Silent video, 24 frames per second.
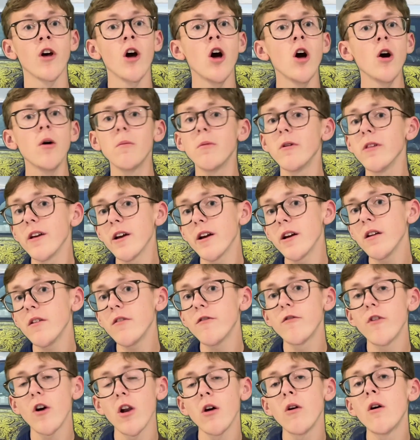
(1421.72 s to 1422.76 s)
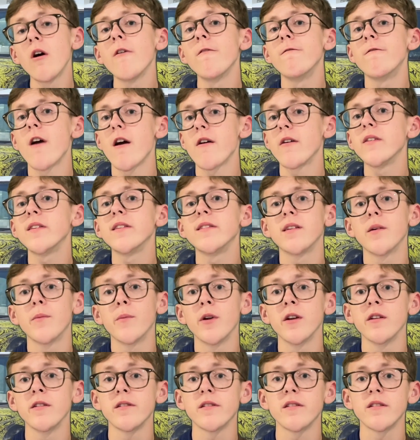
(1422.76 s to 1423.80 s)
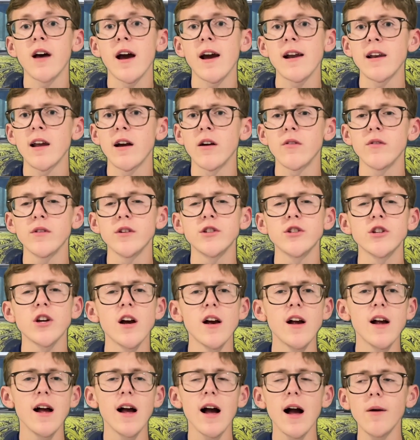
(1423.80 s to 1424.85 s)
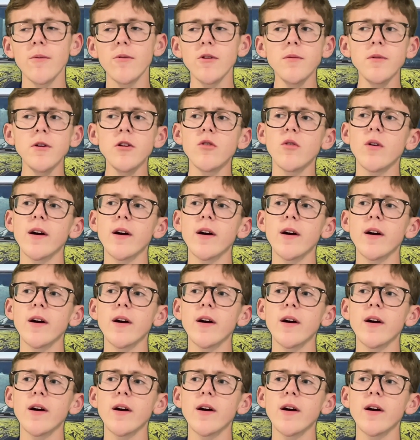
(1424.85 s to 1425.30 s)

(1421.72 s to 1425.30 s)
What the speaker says: but they're going to follow a very similar design language. I'm going to be quite